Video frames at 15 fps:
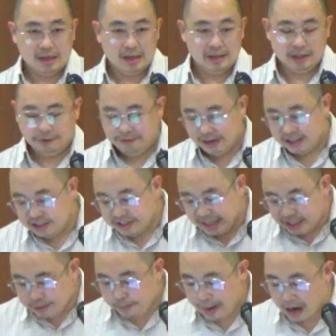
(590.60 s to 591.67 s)
Now, friends,
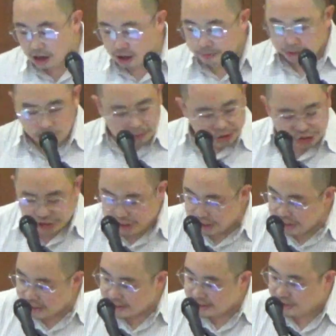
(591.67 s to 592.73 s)
this parable, which
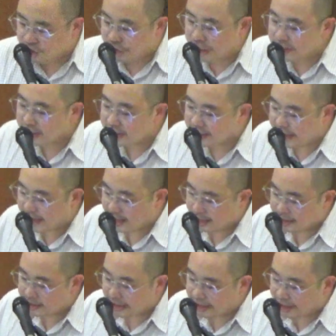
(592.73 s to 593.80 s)
Jesus, Jesus
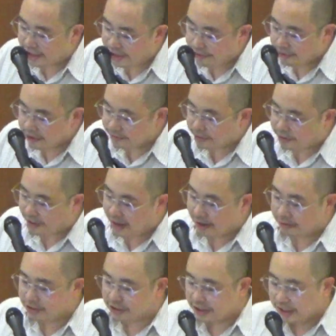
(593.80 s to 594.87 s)
tells in the hearing of the
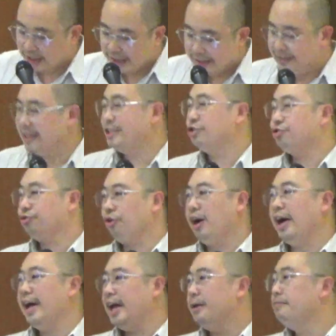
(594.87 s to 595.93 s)
crowds,
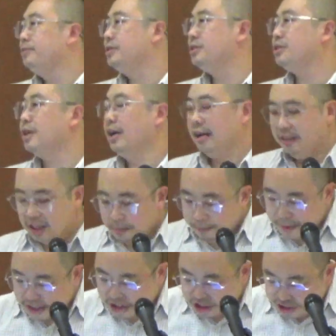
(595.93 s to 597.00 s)
describes the
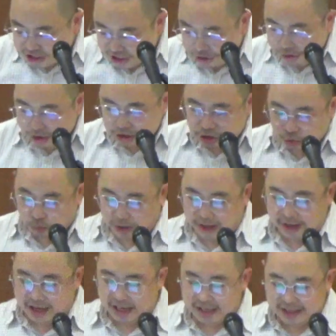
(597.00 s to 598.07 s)
mysterious
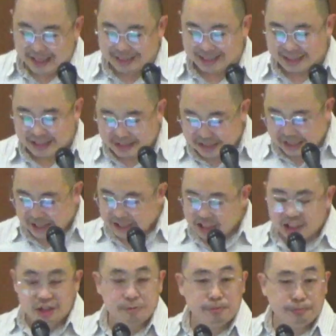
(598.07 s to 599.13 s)
way that a seed
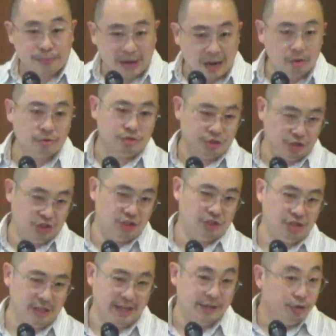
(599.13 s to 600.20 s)
sprouts
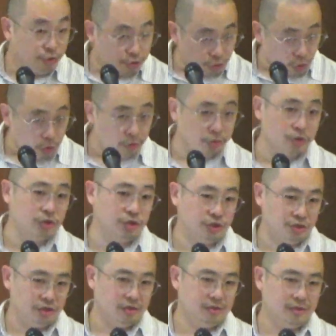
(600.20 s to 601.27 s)
and
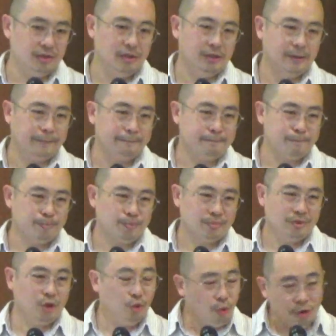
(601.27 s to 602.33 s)
grows.
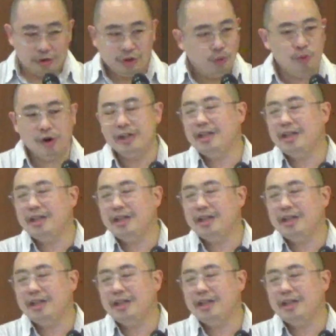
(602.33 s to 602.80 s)
The word, the word